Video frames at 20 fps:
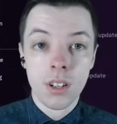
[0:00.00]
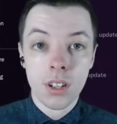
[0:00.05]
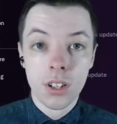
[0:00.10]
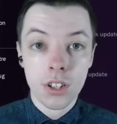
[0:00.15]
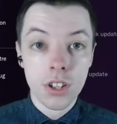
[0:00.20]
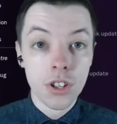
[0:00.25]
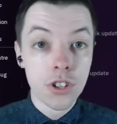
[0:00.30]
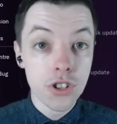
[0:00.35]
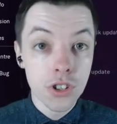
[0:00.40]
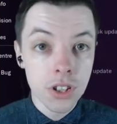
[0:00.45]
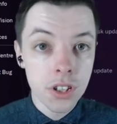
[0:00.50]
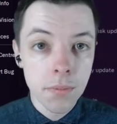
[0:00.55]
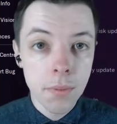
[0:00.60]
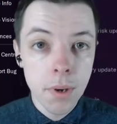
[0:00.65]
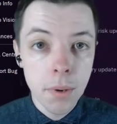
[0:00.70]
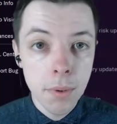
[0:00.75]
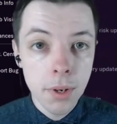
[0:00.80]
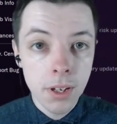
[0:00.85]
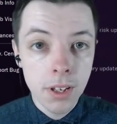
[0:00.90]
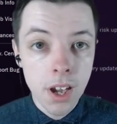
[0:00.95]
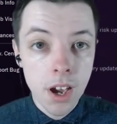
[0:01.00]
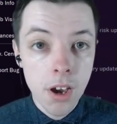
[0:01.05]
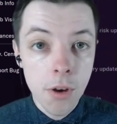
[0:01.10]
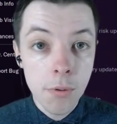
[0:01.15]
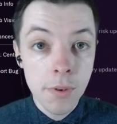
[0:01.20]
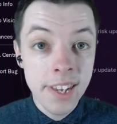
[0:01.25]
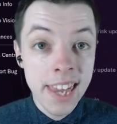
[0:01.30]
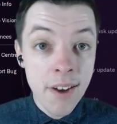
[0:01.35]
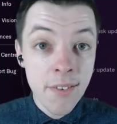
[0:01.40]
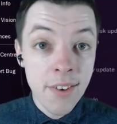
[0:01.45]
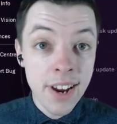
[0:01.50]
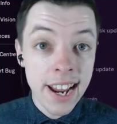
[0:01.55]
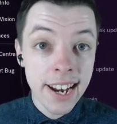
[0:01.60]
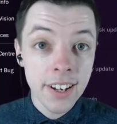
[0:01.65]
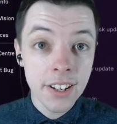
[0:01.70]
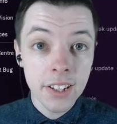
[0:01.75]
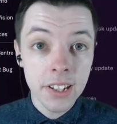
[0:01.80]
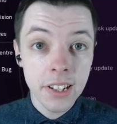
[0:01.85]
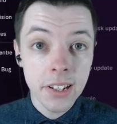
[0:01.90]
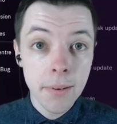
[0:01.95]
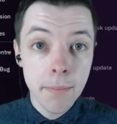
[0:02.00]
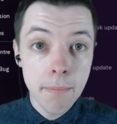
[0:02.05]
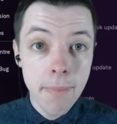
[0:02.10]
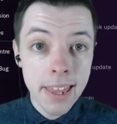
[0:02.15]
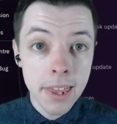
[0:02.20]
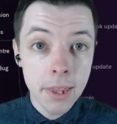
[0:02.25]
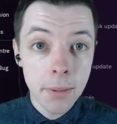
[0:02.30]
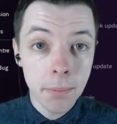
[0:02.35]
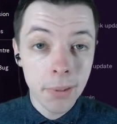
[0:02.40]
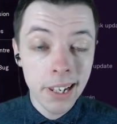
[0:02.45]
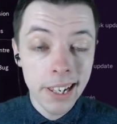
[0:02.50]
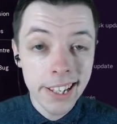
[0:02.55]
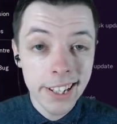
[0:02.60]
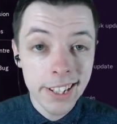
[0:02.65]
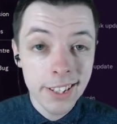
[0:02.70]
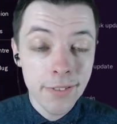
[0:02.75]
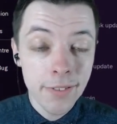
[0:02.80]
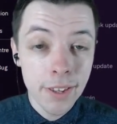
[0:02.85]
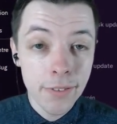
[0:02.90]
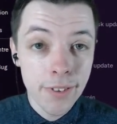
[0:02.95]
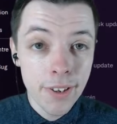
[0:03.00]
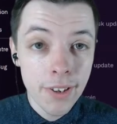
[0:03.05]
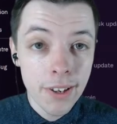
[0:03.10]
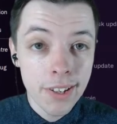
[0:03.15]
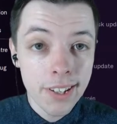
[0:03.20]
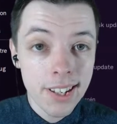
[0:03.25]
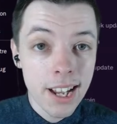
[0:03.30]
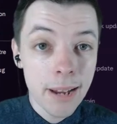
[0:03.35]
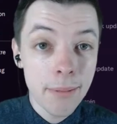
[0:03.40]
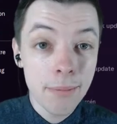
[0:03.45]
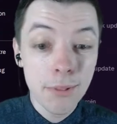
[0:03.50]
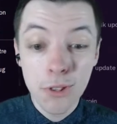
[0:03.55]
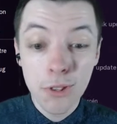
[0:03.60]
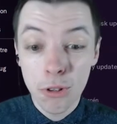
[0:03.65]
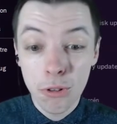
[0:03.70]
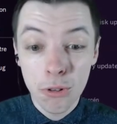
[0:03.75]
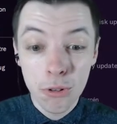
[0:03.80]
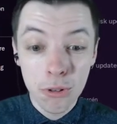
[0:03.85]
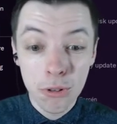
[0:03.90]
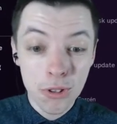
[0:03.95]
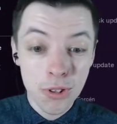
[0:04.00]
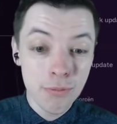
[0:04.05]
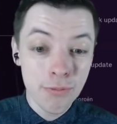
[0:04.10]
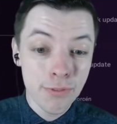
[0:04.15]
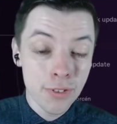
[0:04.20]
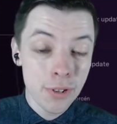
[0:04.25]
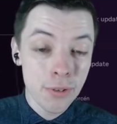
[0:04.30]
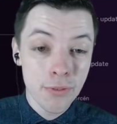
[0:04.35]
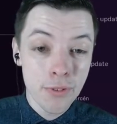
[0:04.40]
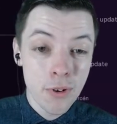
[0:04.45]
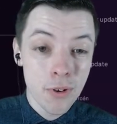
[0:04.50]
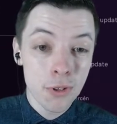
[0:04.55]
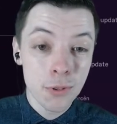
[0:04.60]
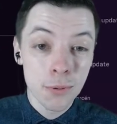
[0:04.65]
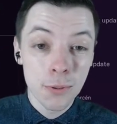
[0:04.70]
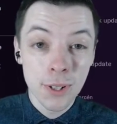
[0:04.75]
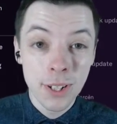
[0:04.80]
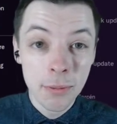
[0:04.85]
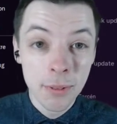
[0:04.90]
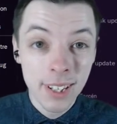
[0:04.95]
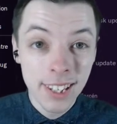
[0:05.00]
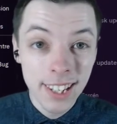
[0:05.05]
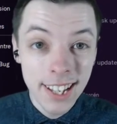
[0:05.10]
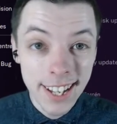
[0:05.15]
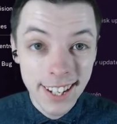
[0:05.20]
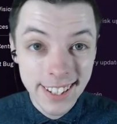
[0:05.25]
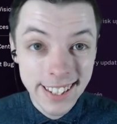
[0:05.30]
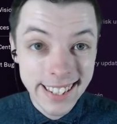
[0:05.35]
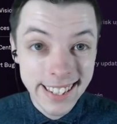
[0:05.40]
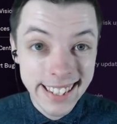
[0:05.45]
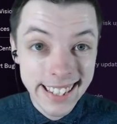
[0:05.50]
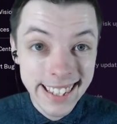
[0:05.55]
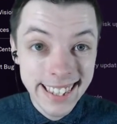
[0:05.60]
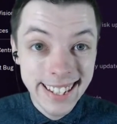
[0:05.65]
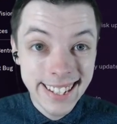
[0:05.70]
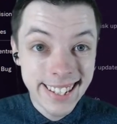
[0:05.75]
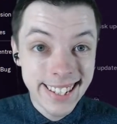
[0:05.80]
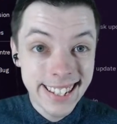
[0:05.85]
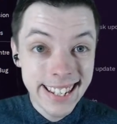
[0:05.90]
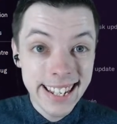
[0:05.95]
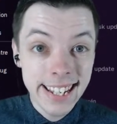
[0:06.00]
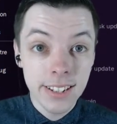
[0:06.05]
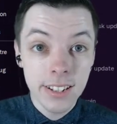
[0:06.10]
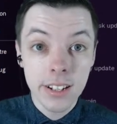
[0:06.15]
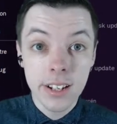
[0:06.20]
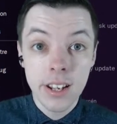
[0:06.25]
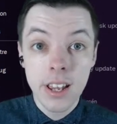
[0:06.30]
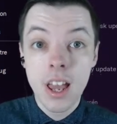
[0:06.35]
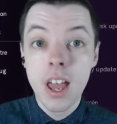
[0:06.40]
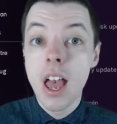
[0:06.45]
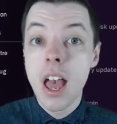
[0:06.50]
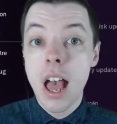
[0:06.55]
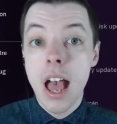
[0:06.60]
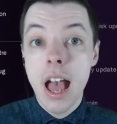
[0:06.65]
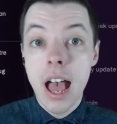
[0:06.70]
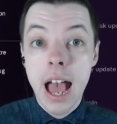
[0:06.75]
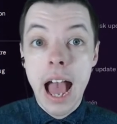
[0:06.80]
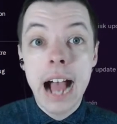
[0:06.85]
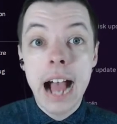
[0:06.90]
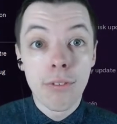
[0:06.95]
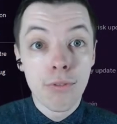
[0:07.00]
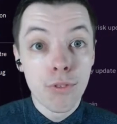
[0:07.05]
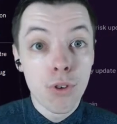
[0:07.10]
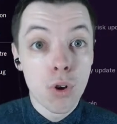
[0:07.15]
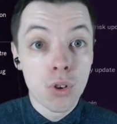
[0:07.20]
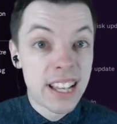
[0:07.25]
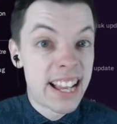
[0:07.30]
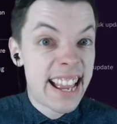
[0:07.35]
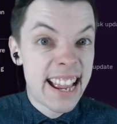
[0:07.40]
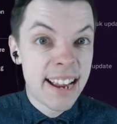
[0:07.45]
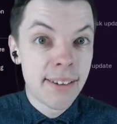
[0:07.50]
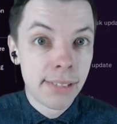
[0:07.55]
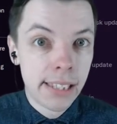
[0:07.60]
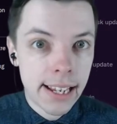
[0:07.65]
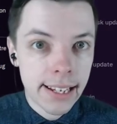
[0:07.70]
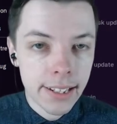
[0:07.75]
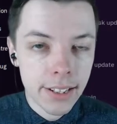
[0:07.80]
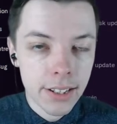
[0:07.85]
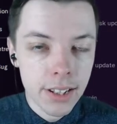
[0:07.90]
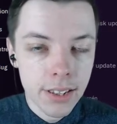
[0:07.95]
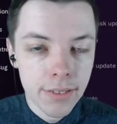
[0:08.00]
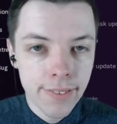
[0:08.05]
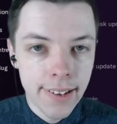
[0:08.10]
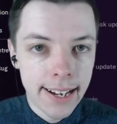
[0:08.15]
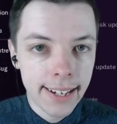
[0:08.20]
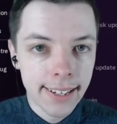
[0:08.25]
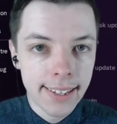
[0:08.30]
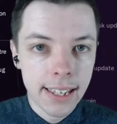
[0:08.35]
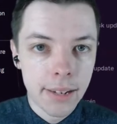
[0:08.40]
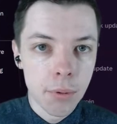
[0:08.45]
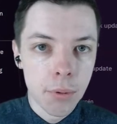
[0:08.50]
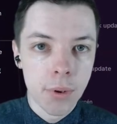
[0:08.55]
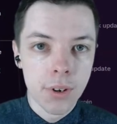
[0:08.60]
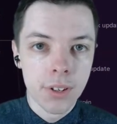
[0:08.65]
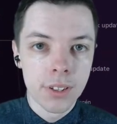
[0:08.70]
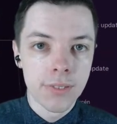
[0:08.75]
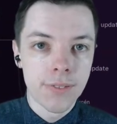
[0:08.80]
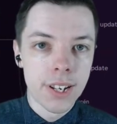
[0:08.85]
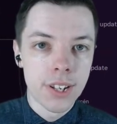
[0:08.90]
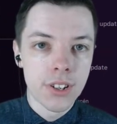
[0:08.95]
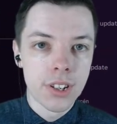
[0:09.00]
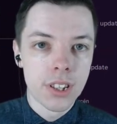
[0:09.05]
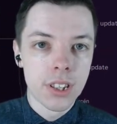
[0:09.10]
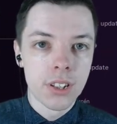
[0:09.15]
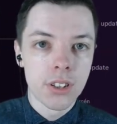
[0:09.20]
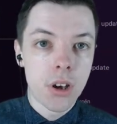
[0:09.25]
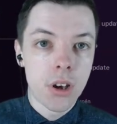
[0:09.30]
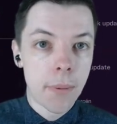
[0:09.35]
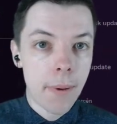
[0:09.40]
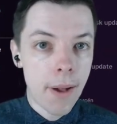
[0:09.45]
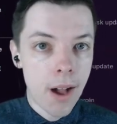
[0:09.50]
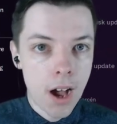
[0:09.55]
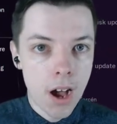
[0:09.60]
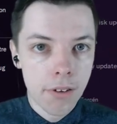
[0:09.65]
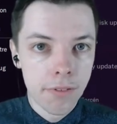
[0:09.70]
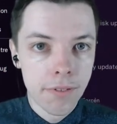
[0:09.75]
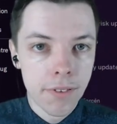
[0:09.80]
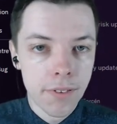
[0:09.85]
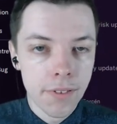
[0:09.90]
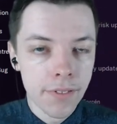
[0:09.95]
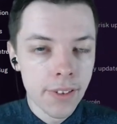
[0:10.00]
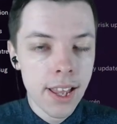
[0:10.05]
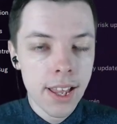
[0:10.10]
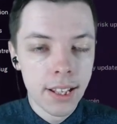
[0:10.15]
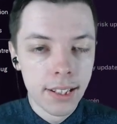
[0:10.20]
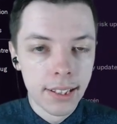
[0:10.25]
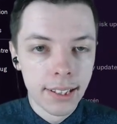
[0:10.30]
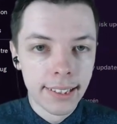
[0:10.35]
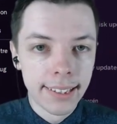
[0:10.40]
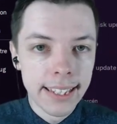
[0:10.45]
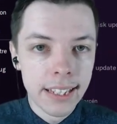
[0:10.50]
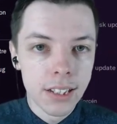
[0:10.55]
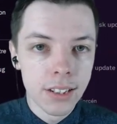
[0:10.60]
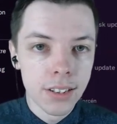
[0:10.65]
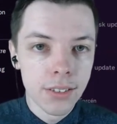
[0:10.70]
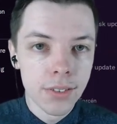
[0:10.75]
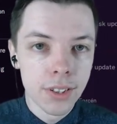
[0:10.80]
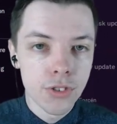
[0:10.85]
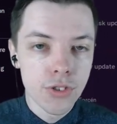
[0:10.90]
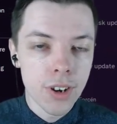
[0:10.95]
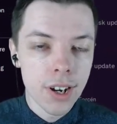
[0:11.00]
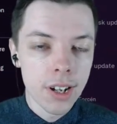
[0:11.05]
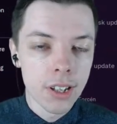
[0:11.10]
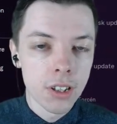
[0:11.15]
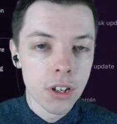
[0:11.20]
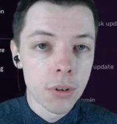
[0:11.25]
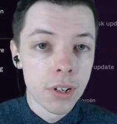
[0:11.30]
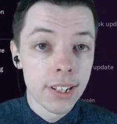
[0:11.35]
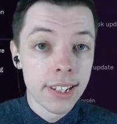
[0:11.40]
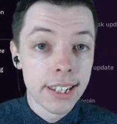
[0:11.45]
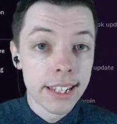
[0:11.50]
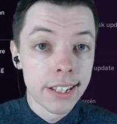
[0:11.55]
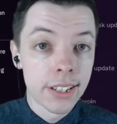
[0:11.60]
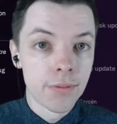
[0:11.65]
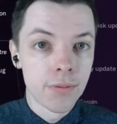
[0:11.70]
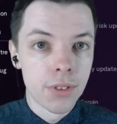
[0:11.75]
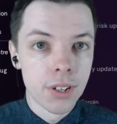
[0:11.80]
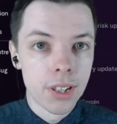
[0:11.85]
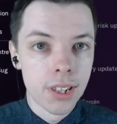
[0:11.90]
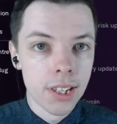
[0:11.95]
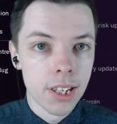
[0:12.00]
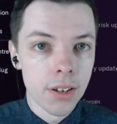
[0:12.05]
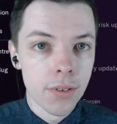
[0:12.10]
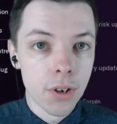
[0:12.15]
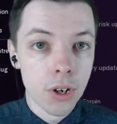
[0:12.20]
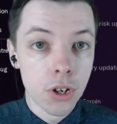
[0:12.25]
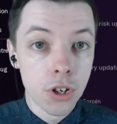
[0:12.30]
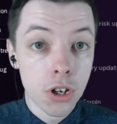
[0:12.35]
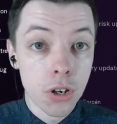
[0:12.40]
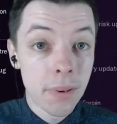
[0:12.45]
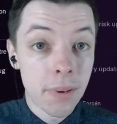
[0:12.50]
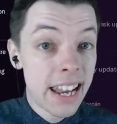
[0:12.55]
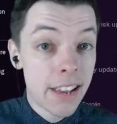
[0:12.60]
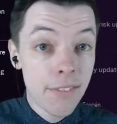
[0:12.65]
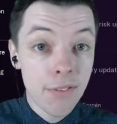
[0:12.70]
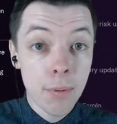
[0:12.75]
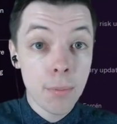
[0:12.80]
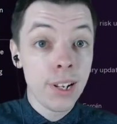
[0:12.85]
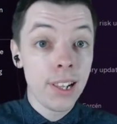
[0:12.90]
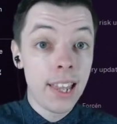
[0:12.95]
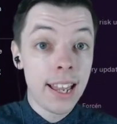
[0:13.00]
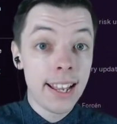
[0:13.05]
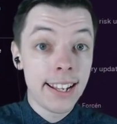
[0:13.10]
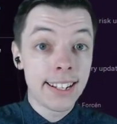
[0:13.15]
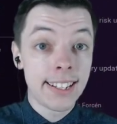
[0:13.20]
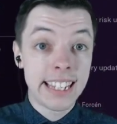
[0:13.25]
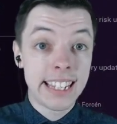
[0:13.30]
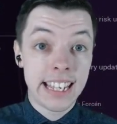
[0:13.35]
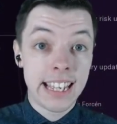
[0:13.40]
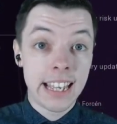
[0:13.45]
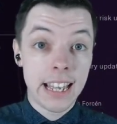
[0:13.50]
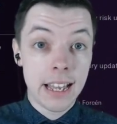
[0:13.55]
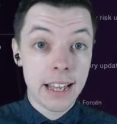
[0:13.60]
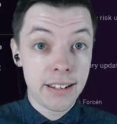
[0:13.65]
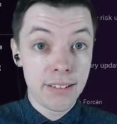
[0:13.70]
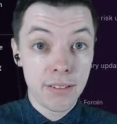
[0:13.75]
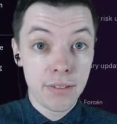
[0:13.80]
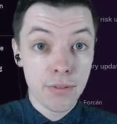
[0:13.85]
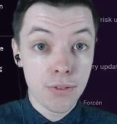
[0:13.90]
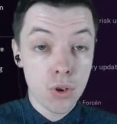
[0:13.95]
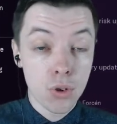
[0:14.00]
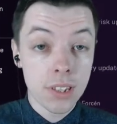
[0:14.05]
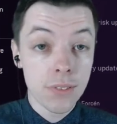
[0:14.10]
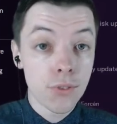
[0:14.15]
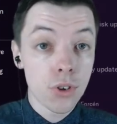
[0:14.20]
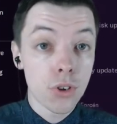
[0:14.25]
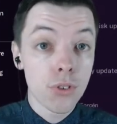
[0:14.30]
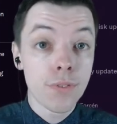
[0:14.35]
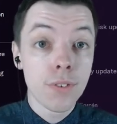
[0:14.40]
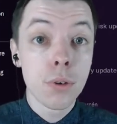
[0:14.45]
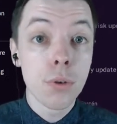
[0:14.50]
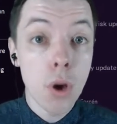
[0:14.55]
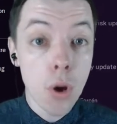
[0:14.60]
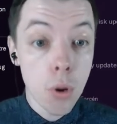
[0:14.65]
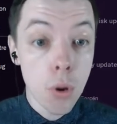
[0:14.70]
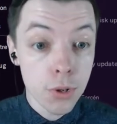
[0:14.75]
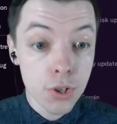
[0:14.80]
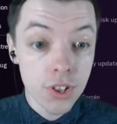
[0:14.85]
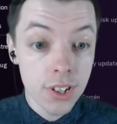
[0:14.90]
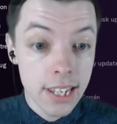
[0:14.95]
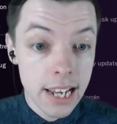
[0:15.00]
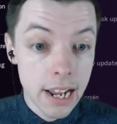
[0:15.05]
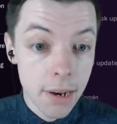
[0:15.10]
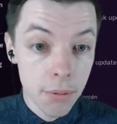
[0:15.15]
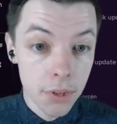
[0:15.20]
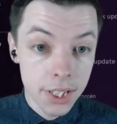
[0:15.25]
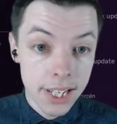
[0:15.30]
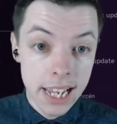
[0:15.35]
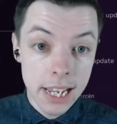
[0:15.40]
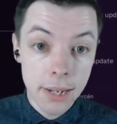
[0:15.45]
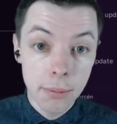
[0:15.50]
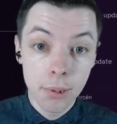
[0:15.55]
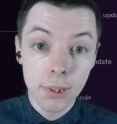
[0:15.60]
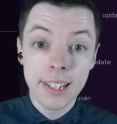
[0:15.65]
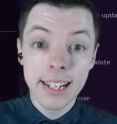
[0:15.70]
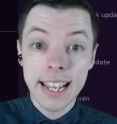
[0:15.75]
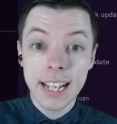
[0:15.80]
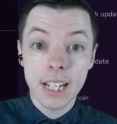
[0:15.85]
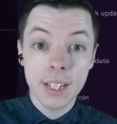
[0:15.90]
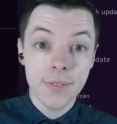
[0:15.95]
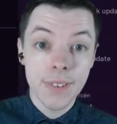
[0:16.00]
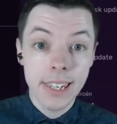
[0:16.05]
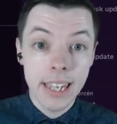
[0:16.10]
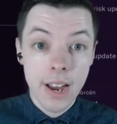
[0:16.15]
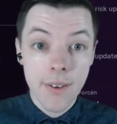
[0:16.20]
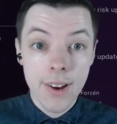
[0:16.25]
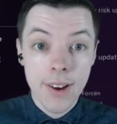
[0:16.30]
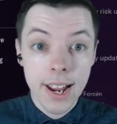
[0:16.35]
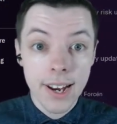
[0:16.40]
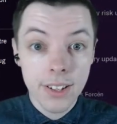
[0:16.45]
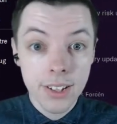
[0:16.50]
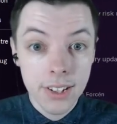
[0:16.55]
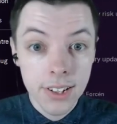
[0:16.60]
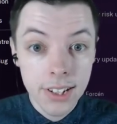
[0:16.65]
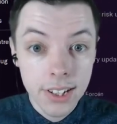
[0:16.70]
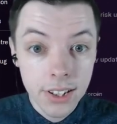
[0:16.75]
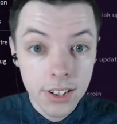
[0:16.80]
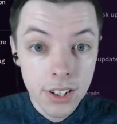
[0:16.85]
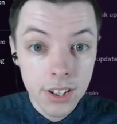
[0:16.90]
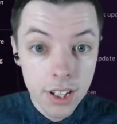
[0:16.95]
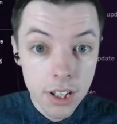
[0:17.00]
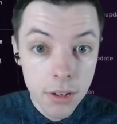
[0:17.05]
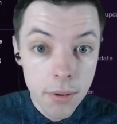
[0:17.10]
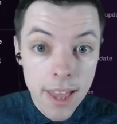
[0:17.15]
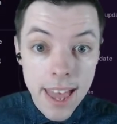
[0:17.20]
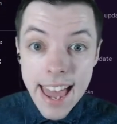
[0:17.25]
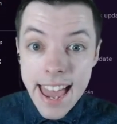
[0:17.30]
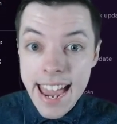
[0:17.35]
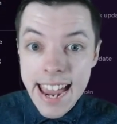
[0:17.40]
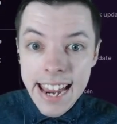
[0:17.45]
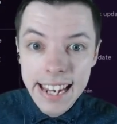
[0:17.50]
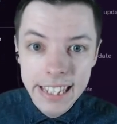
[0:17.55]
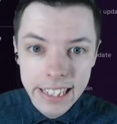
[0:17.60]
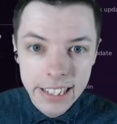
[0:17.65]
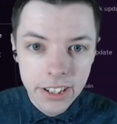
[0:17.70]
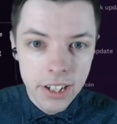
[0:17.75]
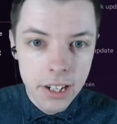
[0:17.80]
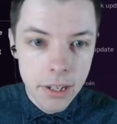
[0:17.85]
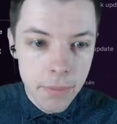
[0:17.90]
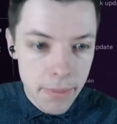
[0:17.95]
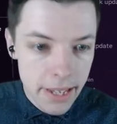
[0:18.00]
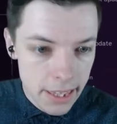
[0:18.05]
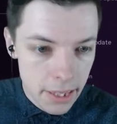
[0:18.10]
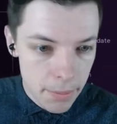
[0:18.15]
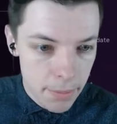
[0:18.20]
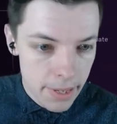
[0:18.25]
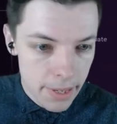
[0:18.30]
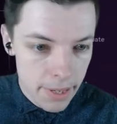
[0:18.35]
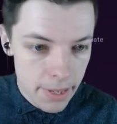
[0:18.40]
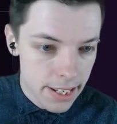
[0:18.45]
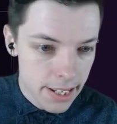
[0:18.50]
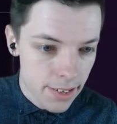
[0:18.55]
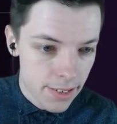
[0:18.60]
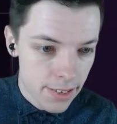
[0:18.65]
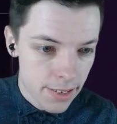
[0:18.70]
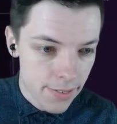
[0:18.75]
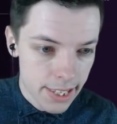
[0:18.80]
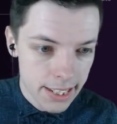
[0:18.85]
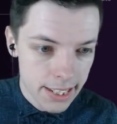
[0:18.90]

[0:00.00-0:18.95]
just a moment ago, Gary Anderson met the players for the first time, talked them through, of course, what he would like to see this season. Of course, I outlined the fact that we wanted to finish in the top half of La Liga and try and go on a decent run in the Euro Cup, and everybody liked it. And of course, they've got a few options now on the table, and the next thing Gary Anderson is going to do is he's going to meet the media, and I think this is a